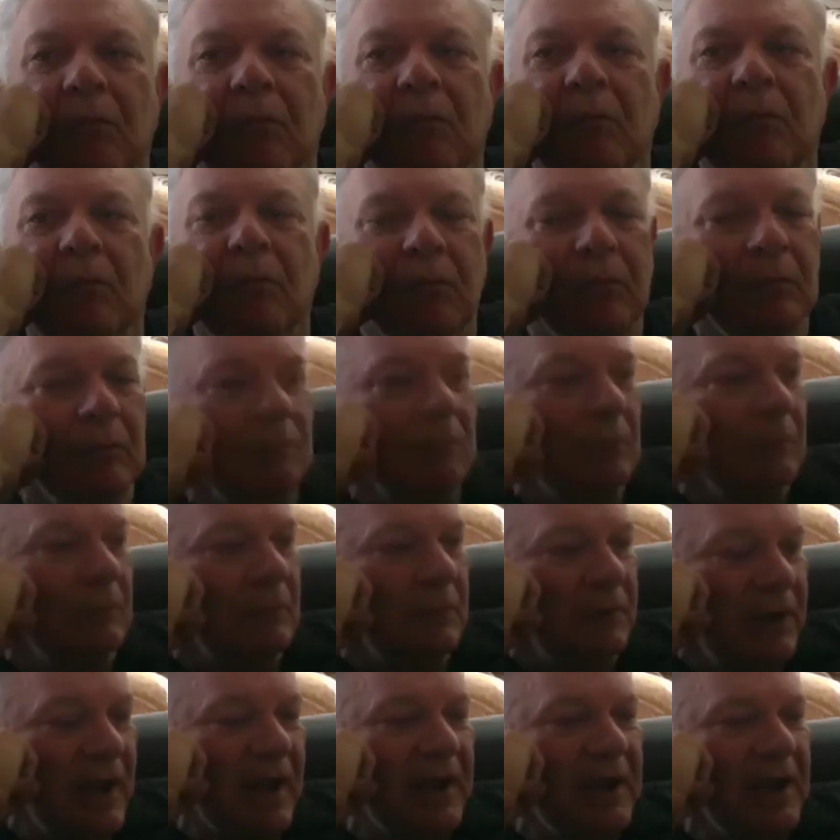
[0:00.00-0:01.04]
style
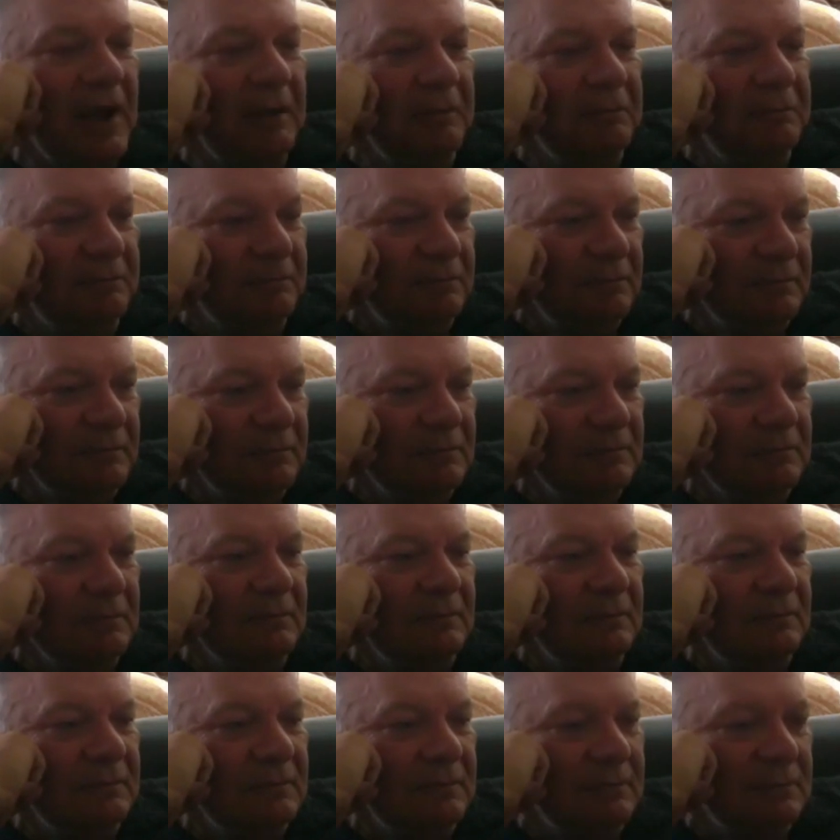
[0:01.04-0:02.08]
production. Yeah, yeah.
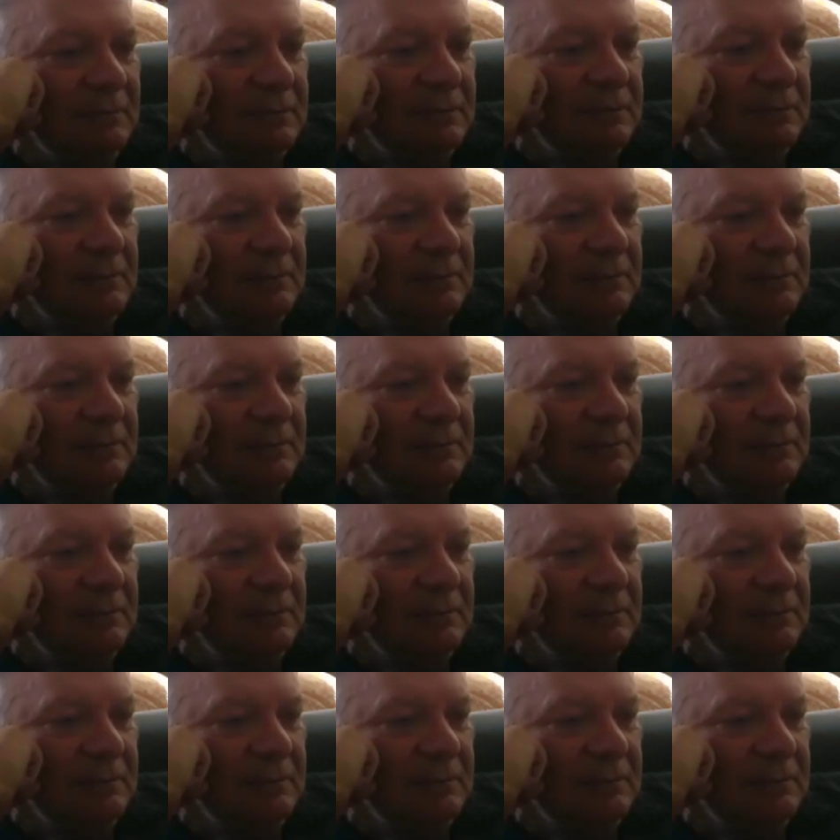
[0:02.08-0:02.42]
production.